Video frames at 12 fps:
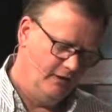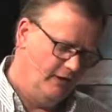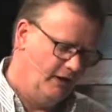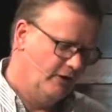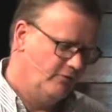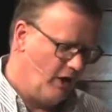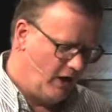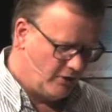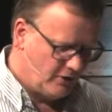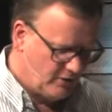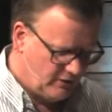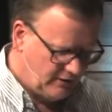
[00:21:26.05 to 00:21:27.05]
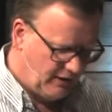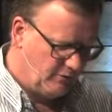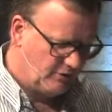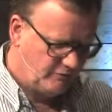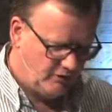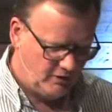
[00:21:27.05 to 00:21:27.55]
And his father, he
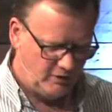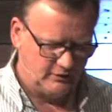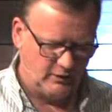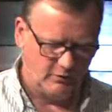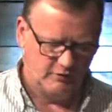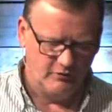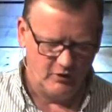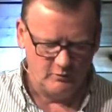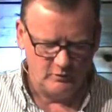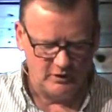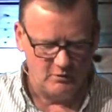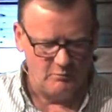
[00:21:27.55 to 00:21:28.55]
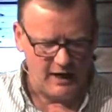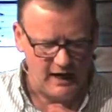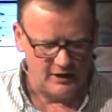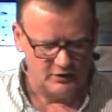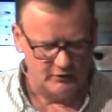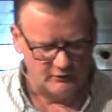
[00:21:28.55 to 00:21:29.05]
was filled. He was filled with
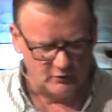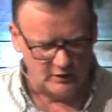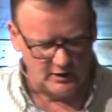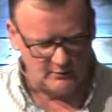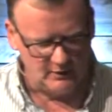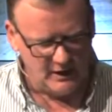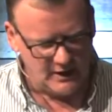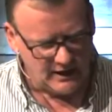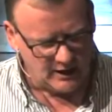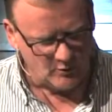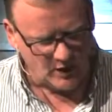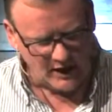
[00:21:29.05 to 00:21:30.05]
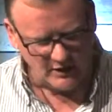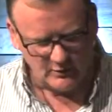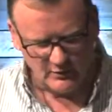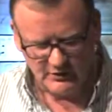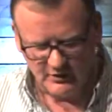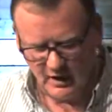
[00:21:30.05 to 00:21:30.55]
compassion for him. And he ran to
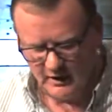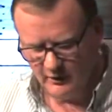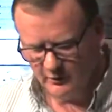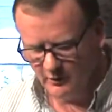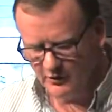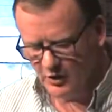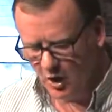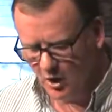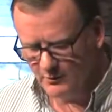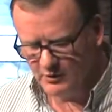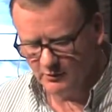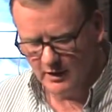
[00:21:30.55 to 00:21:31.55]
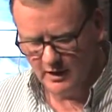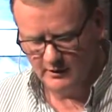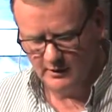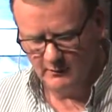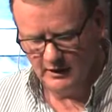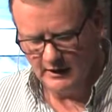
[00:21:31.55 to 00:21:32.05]
his son and threw his arms around
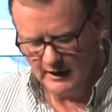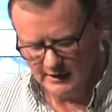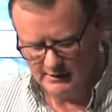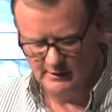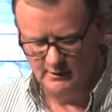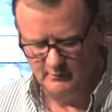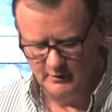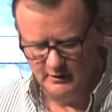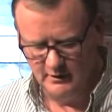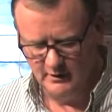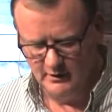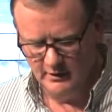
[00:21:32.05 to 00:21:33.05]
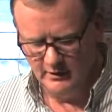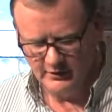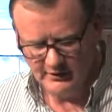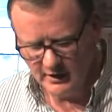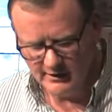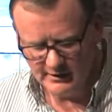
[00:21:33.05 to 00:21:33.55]
him and kissed him. And the
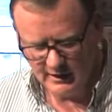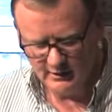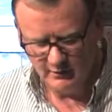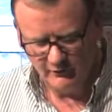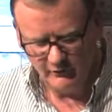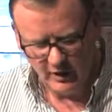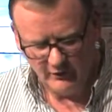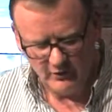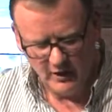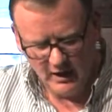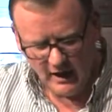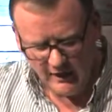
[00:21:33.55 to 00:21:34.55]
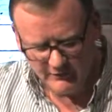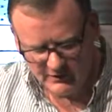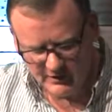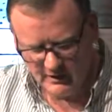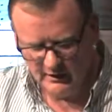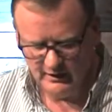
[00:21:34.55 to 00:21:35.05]
son said to him, Father, I've
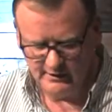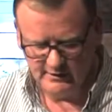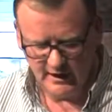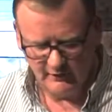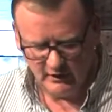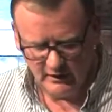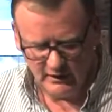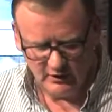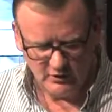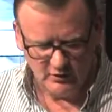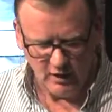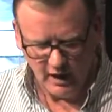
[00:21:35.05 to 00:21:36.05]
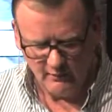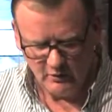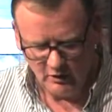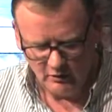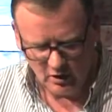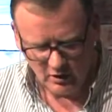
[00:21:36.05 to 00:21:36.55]
sinned against heaven and against you. I'm
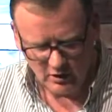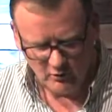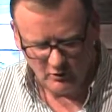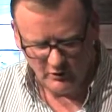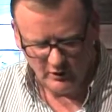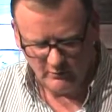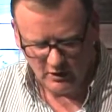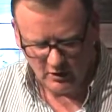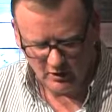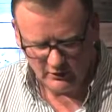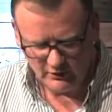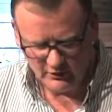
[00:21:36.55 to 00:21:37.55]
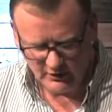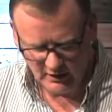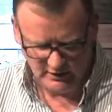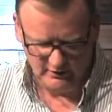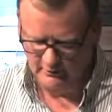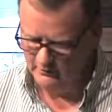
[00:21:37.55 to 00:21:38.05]
no longer worthy to be called your son.